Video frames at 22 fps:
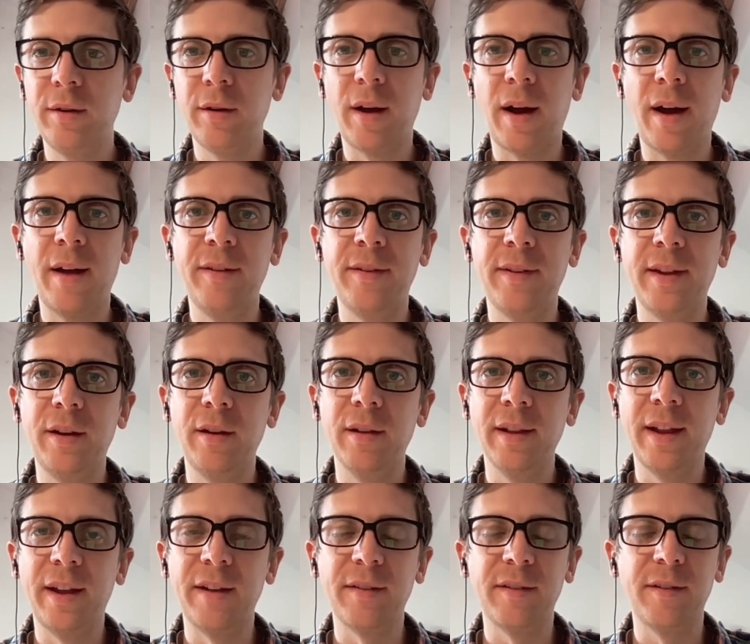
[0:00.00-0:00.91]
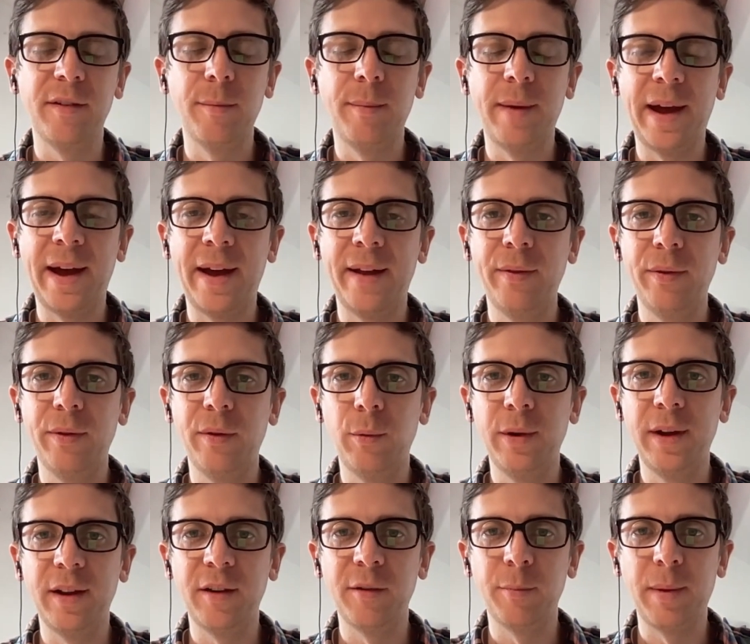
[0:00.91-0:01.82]
is there less demand than
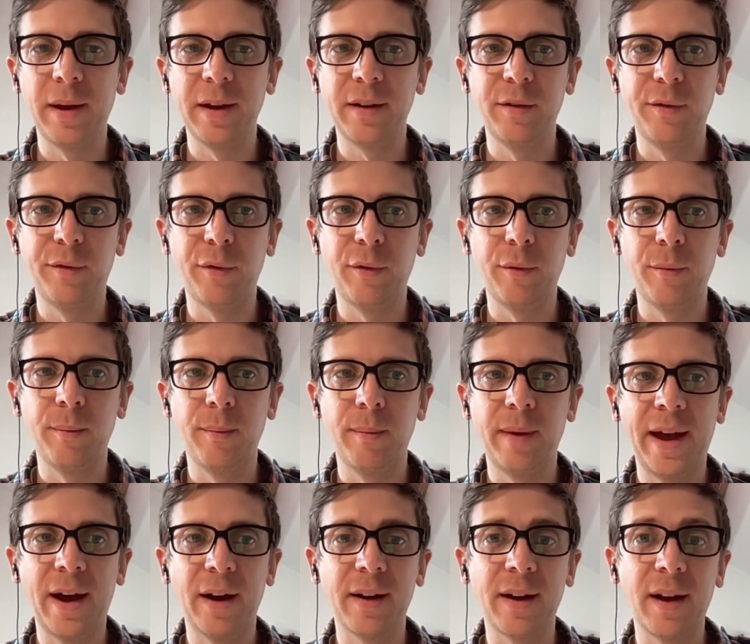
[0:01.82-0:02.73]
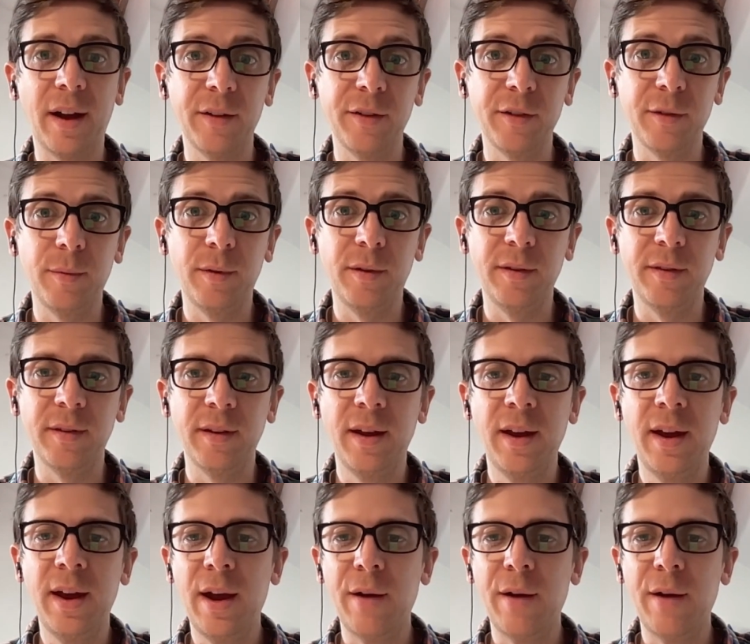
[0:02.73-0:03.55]
we expected from our customers